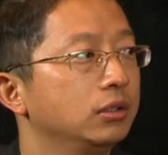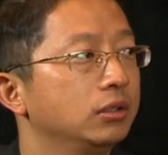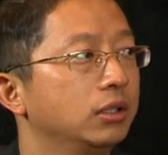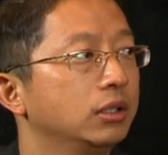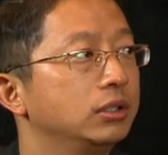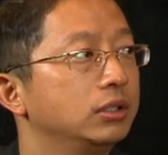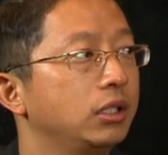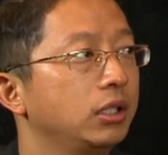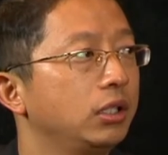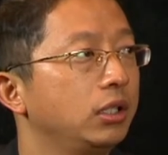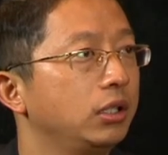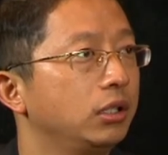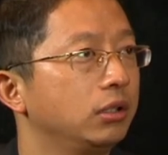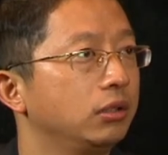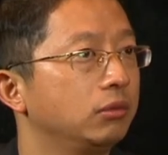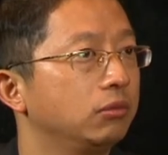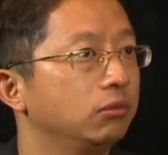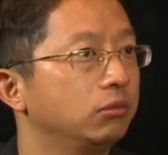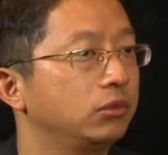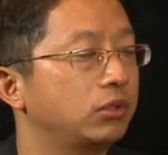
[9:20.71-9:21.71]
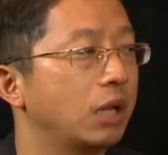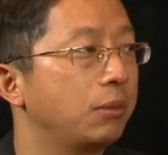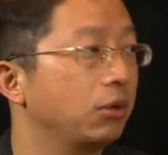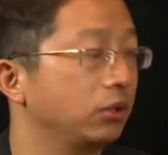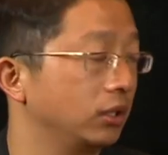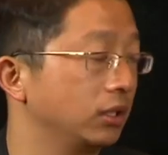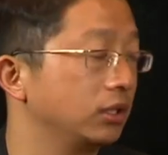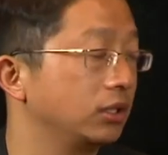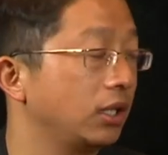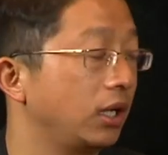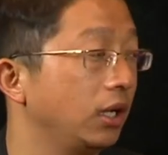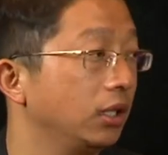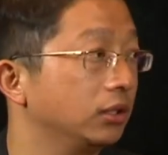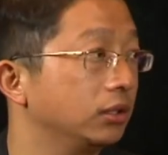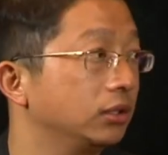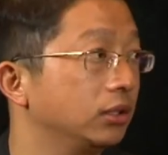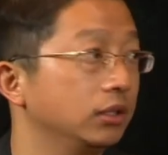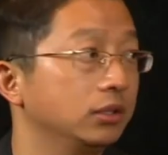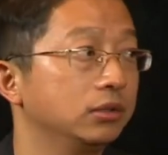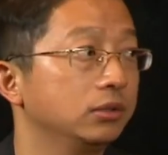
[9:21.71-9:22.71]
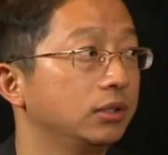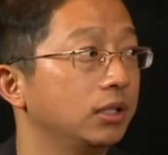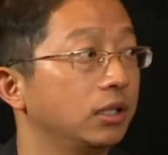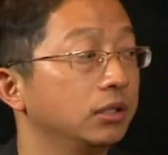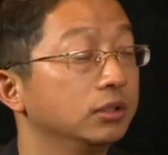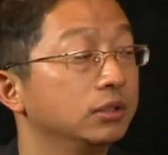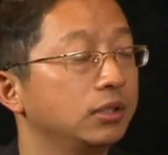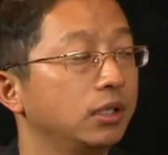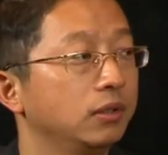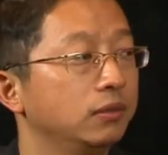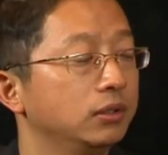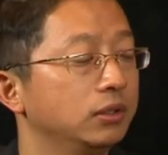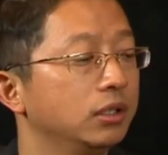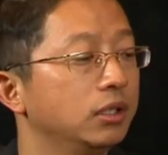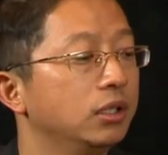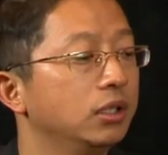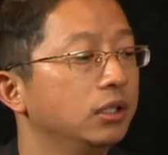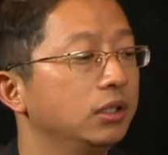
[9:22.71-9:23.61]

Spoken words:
The city doubled the size since 2007.